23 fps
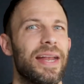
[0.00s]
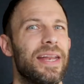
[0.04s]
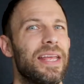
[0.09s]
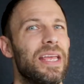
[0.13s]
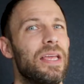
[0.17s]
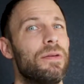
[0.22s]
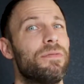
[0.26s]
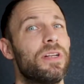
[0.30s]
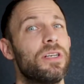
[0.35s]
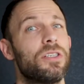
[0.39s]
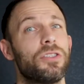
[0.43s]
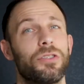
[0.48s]
and
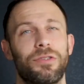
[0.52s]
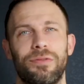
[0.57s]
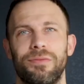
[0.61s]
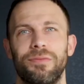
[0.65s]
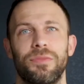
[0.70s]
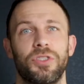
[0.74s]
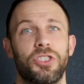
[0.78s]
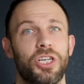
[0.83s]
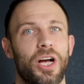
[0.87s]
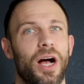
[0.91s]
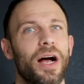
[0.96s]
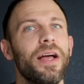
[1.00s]
even
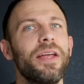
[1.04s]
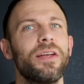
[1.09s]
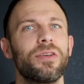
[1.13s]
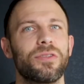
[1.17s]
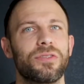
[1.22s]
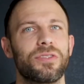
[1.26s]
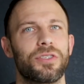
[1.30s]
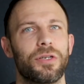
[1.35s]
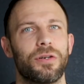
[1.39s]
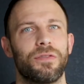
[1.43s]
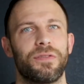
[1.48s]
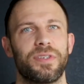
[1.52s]

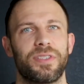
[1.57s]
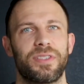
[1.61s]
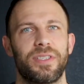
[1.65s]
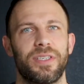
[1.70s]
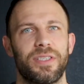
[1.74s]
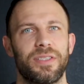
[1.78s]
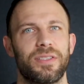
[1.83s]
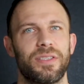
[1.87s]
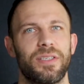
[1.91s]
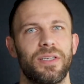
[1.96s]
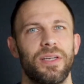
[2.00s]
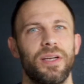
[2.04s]
child
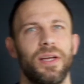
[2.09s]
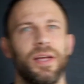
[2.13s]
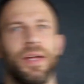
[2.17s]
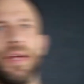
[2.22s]
services.